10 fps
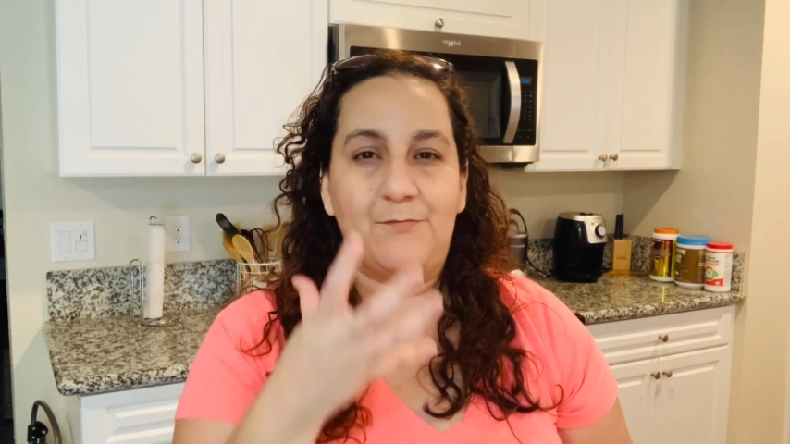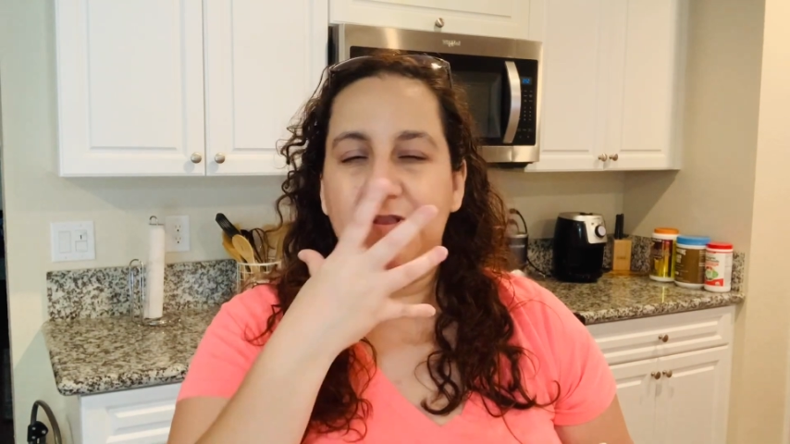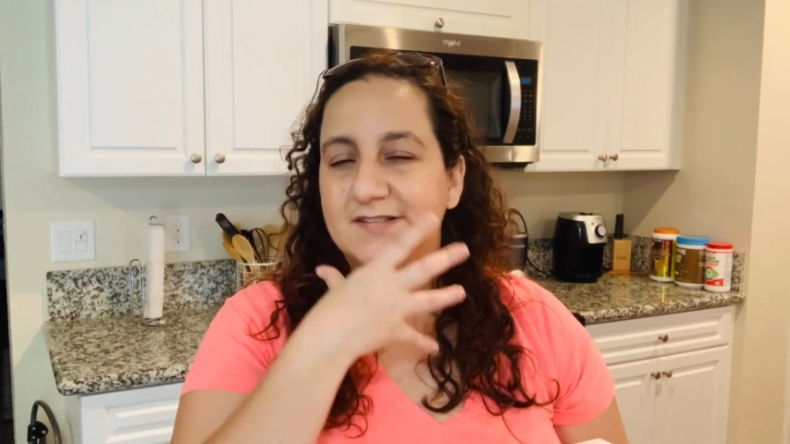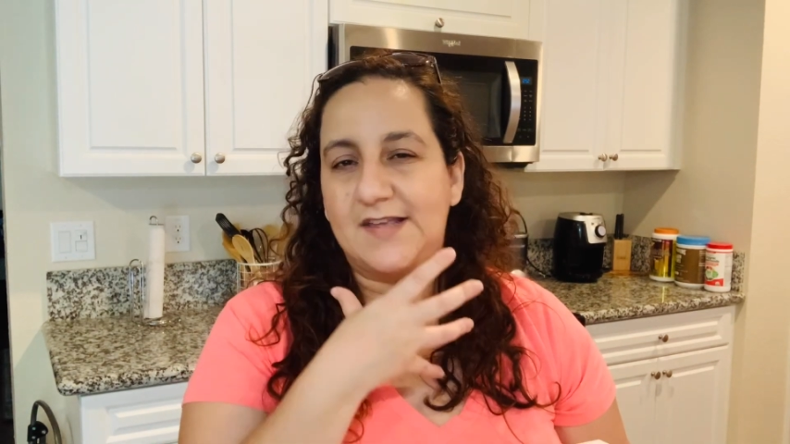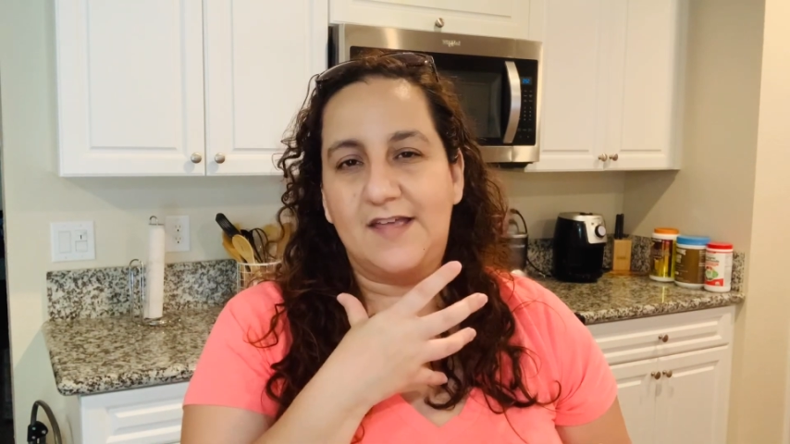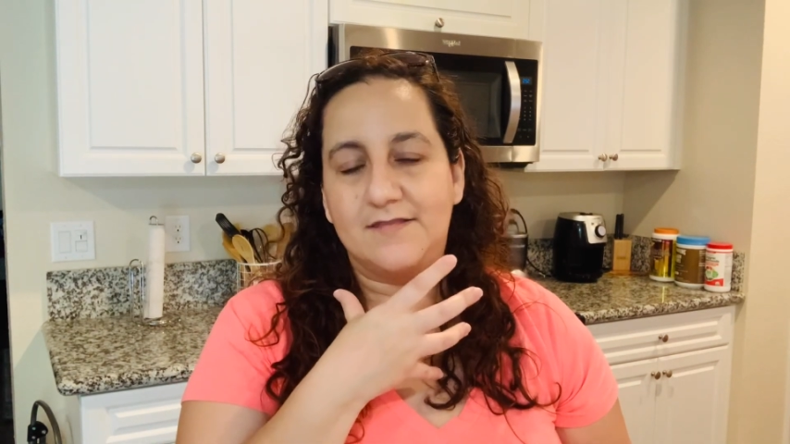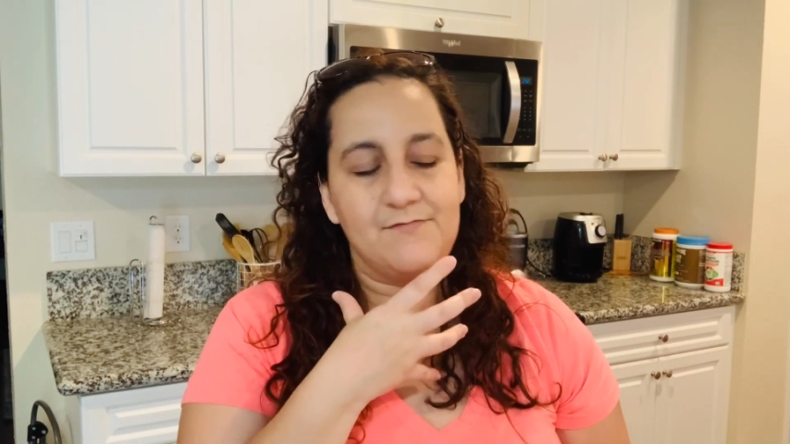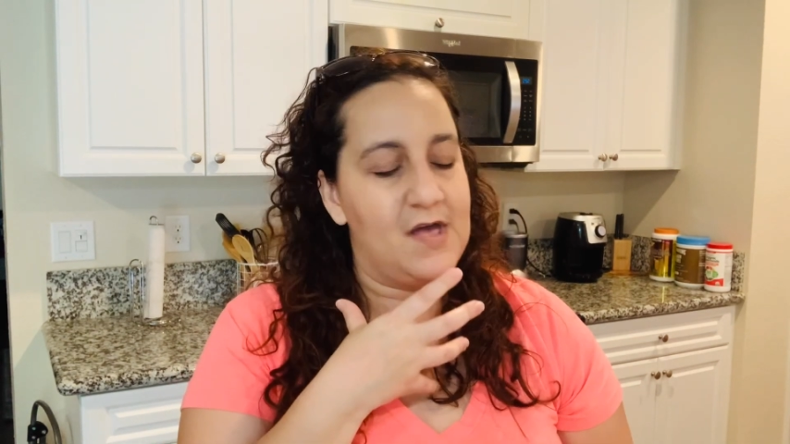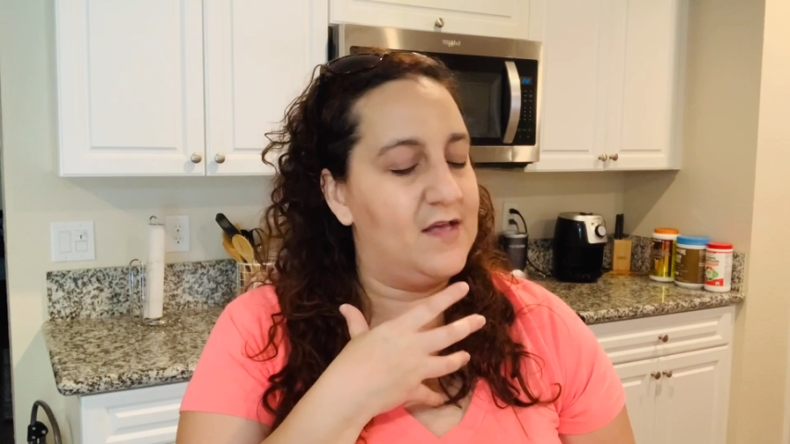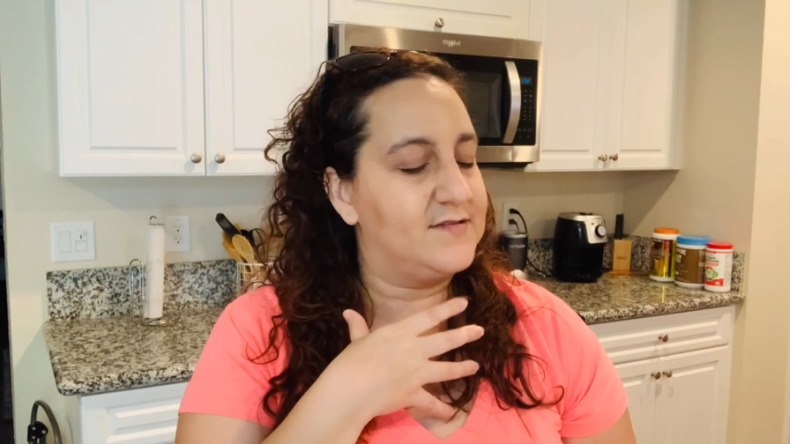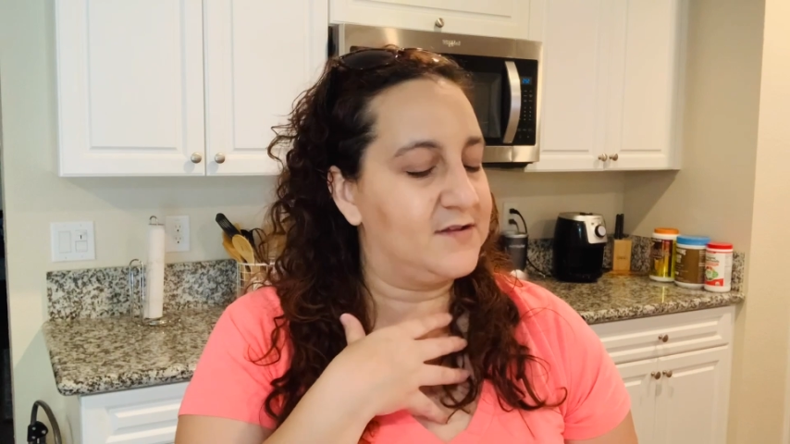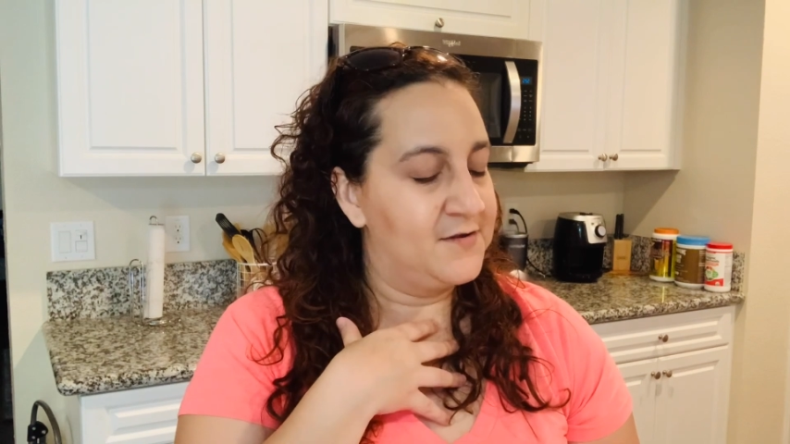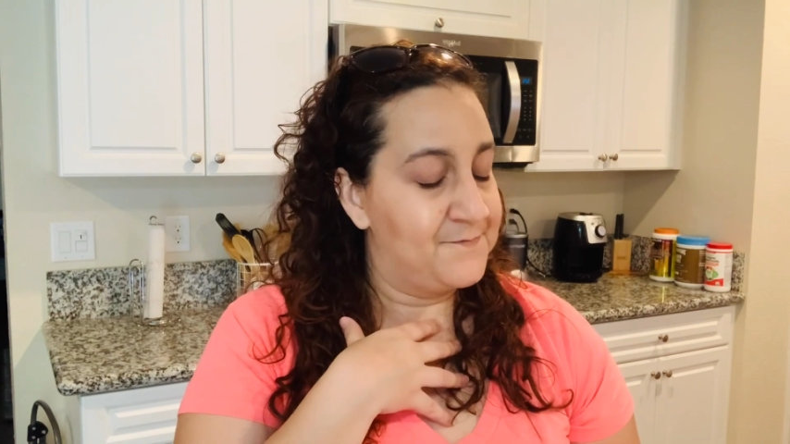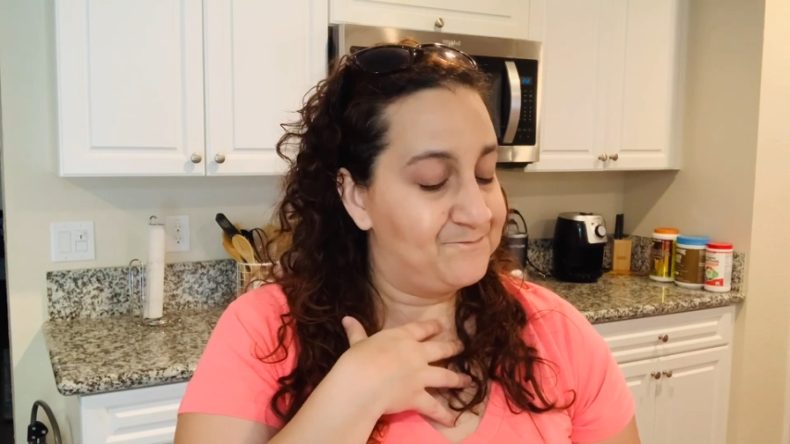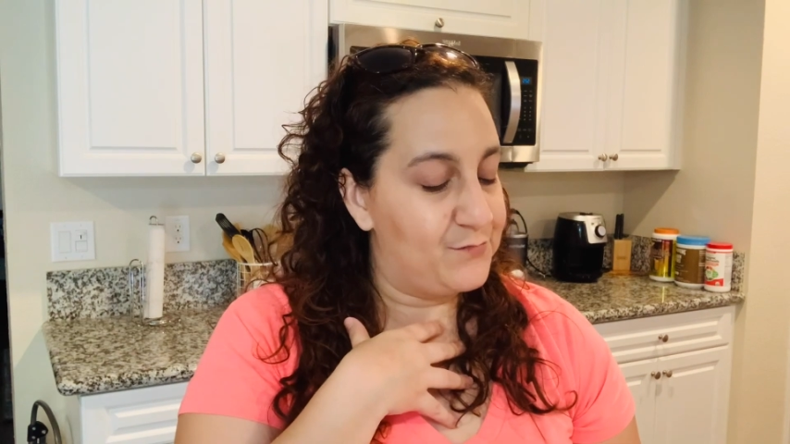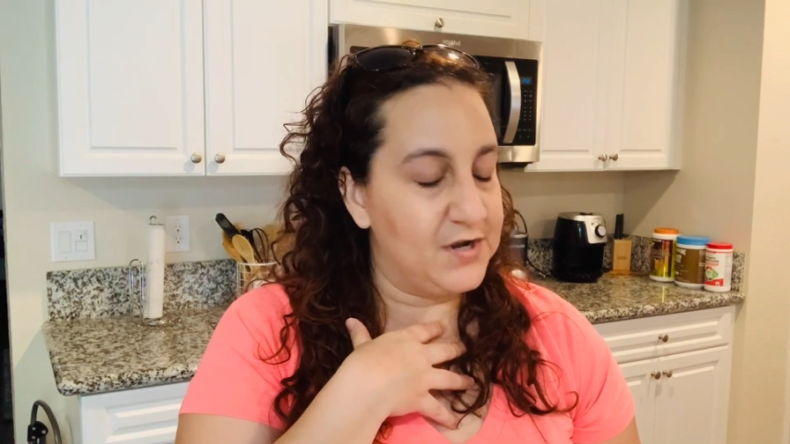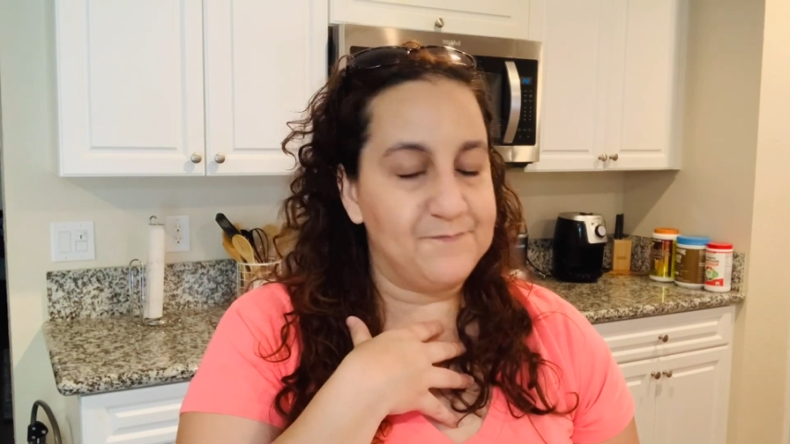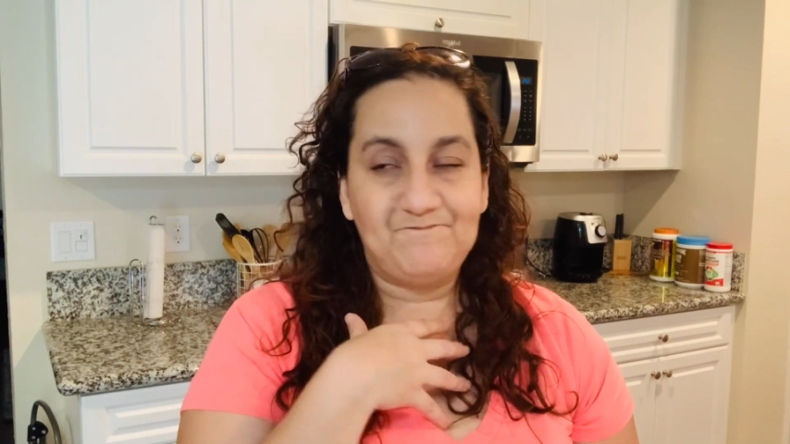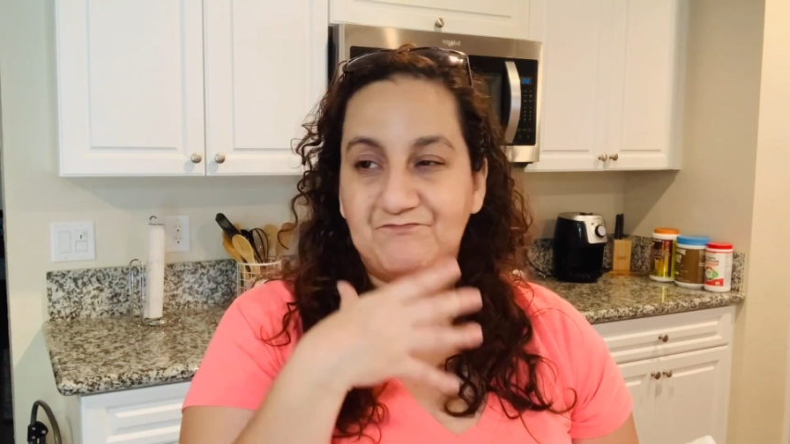Plus I had the mask, but